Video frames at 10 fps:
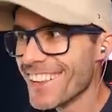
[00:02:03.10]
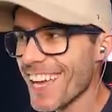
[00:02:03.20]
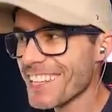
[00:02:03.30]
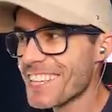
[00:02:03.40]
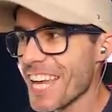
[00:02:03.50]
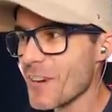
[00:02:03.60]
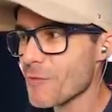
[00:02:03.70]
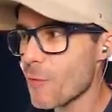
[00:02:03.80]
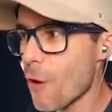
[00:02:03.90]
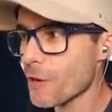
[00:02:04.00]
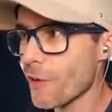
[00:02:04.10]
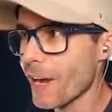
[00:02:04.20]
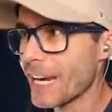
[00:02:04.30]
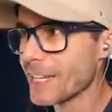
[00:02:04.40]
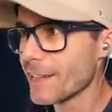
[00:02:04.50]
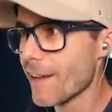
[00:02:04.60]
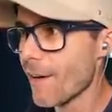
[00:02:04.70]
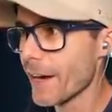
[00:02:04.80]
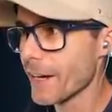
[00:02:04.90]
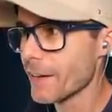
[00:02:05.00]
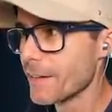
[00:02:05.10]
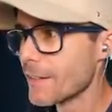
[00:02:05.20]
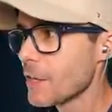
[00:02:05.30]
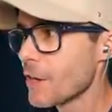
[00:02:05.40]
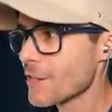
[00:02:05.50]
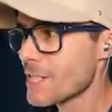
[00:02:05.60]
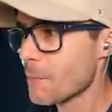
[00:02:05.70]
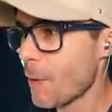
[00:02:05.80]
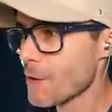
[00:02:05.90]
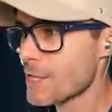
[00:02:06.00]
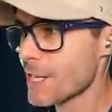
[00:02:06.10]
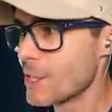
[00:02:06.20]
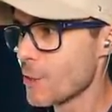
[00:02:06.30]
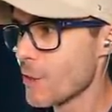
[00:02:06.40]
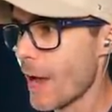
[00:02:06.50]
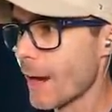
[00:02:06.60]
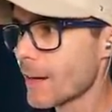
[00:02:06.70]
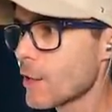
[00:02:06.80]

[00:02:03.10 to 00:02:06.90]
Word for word: That thing roared like a lion! You're not supposed to do that!